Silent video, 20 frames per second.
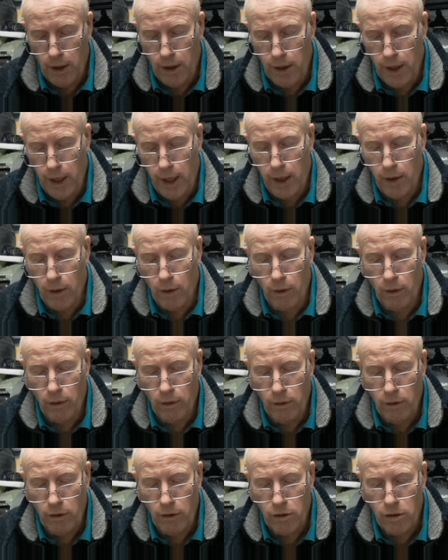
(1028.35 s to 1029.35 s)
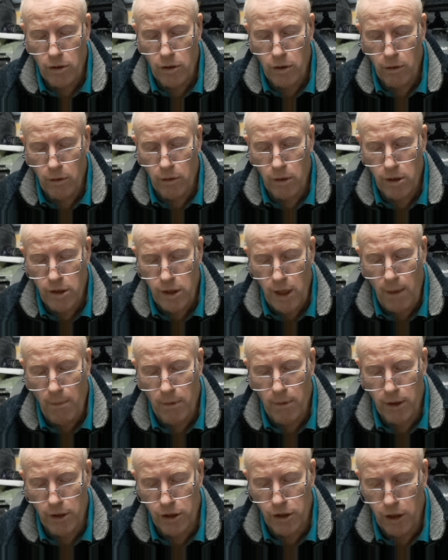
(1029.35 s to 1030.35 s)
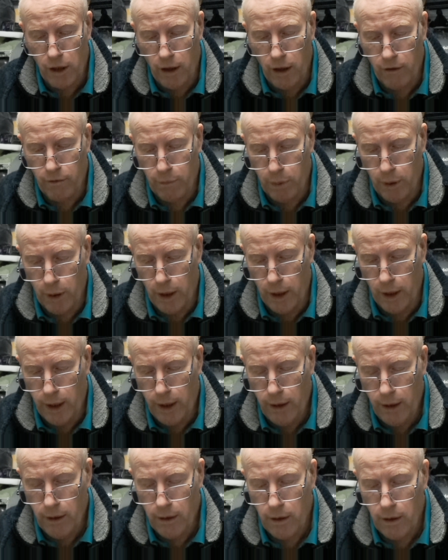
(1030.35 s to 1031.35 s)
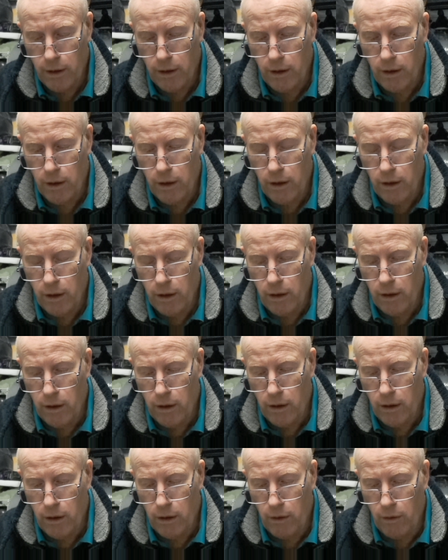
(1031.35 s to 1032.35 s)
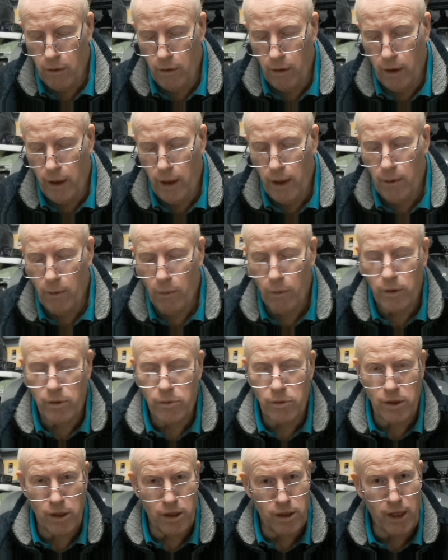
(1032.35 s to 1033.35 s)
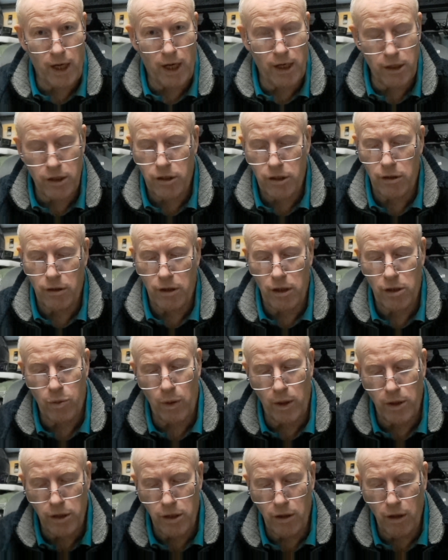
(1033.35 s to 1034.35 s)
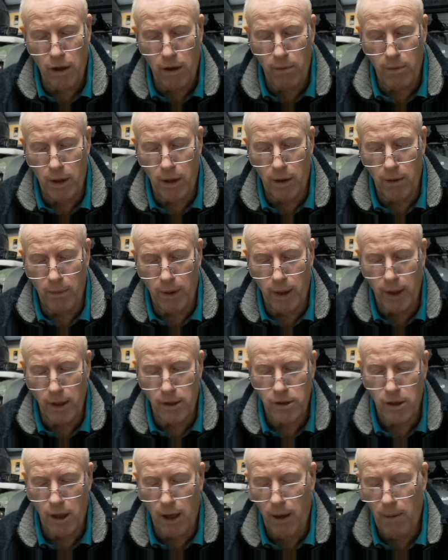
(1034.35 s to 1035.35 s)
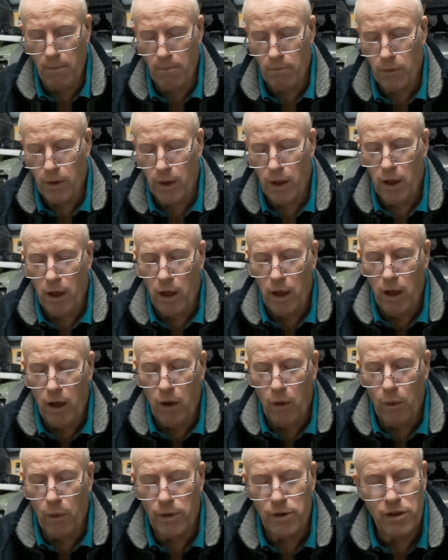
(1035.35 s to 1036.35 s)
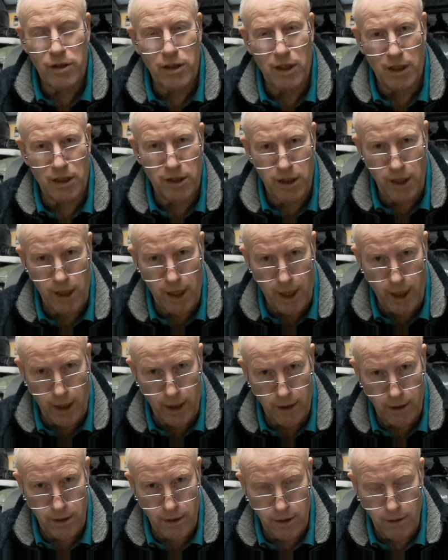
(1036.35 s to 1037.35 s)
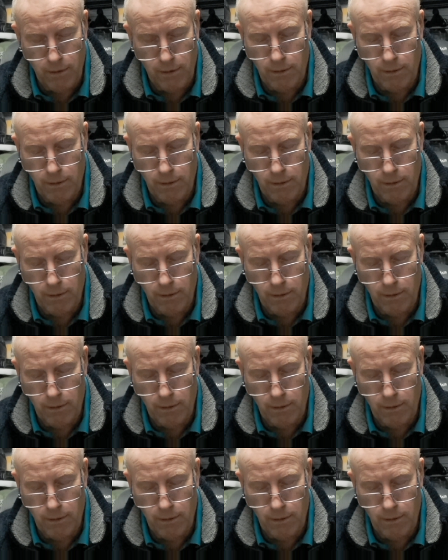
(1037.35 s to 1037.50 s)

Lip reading: Then on to the tumbler shaft pulley, right, which was attached to the 29mm, was 68,